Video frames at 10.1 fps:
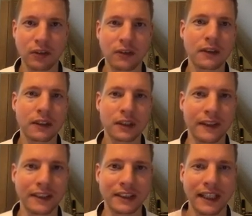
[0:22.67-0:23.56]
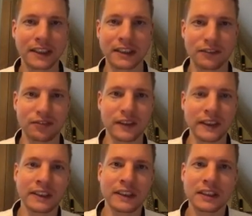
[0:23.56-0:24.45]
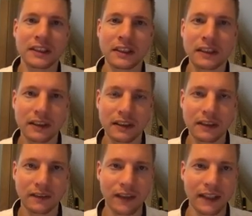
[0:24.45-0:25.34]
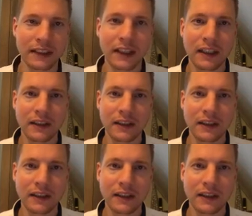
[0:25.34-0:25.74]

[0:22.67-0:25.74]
lower transaction fees, right?